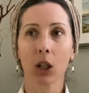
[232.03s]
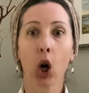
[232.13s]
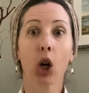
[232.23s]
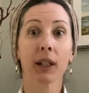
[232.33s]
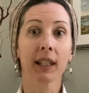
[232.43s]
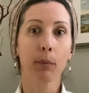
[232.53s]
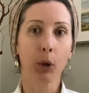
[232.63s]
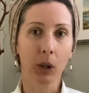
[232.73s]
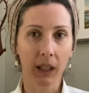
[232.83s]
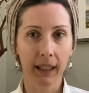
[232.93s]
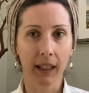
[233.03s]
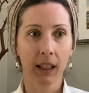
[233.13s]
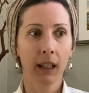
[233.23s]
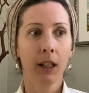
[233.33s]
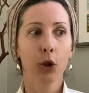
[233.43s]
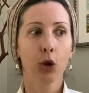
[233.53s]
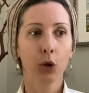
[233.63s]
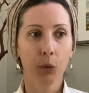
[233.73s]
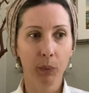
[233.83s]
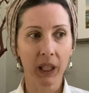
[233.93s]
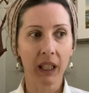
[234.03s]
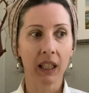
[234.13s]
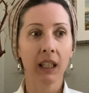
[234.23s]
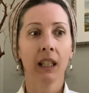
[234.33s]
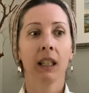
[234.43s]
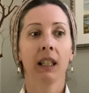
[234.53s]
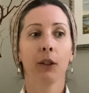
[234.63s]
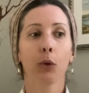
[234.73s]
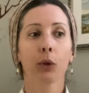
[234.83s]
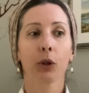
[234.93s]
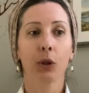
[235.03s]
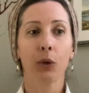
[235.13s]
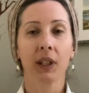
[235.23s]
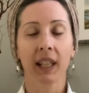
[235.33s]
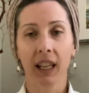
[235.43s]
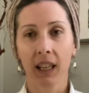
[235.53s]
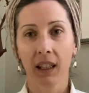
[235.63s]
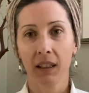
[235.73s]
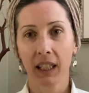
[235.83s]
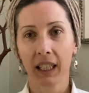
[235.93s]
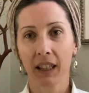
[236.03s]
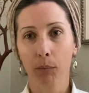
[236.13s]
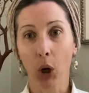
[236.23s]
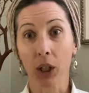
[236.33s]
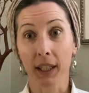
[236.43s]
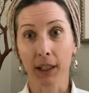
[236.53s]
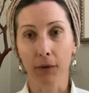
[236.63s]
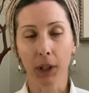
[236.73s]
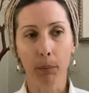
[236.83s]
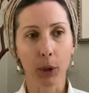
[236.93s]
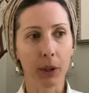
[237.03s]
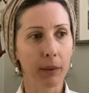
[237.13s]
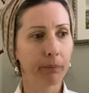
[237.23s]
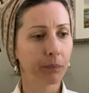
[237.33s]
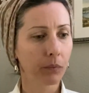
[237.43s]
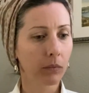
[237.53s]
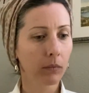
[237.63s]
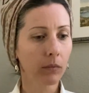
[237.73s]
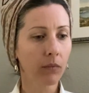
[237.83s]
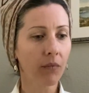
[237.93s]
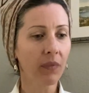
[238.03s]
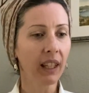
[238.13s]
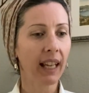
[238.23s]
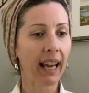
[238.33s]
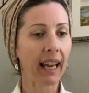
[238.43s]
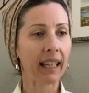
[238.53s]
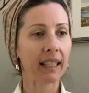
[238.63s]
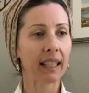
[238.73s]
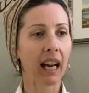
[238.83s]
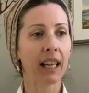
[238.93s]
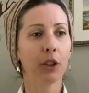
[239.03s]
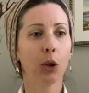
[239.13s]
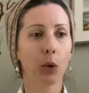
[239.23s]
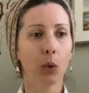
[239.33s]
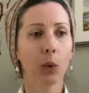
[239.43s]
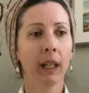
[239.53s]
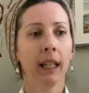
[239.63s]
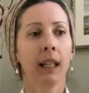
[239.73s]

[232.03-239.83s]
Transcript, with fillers: cost per click should be in order to stay in positive numbers and I know